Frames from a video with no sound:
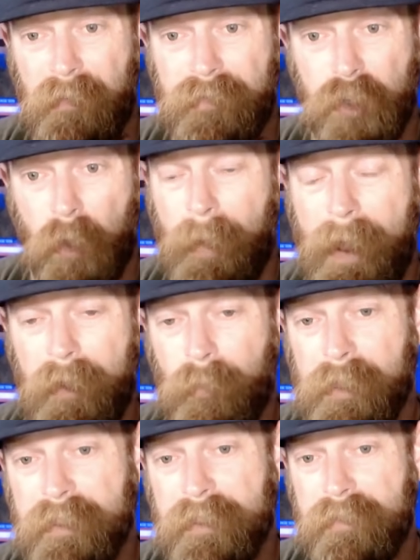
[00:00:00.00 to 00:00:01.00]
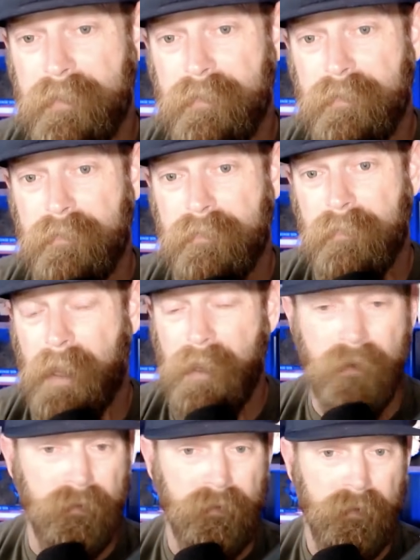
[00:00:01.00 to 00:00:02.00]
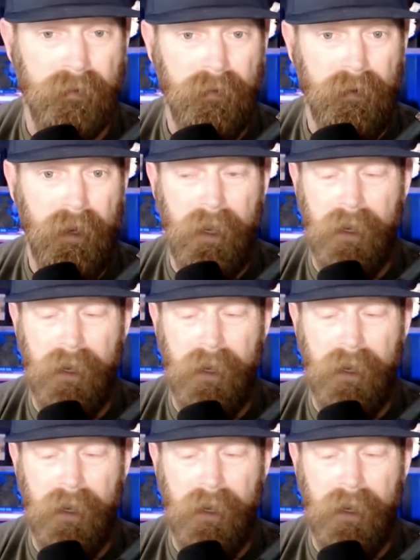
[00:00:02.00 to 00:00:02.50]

Joe Biden wins. I don't. And